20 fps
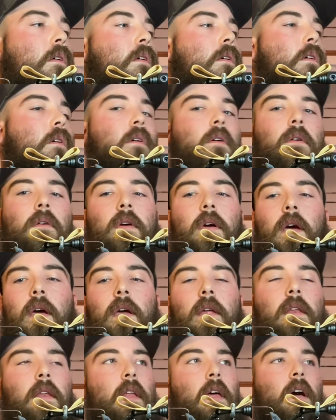Okay,
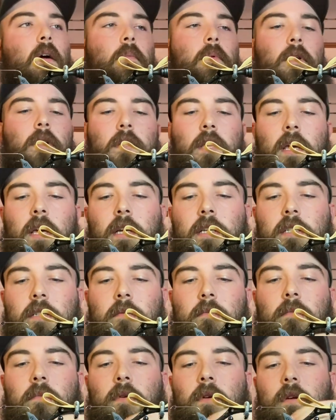now I'm going to take
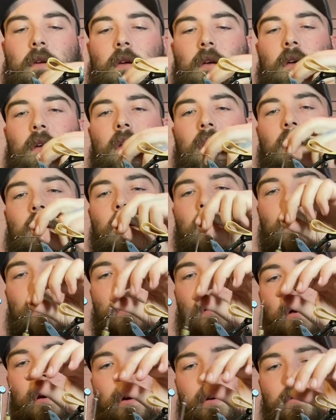some
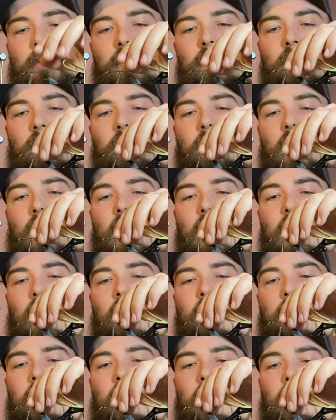
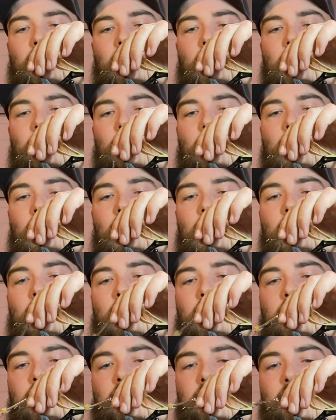025 lead
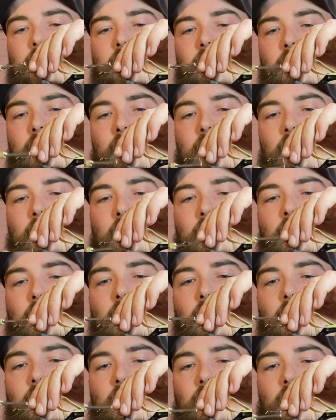wire,
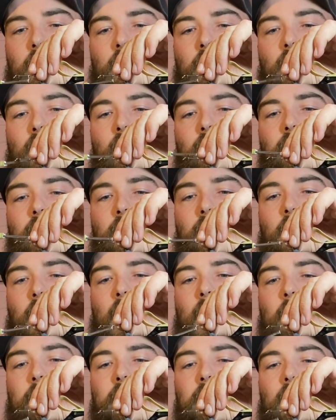throw a few
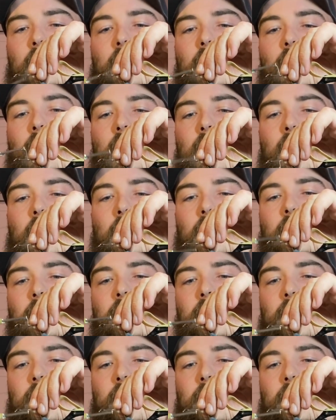wraps on there,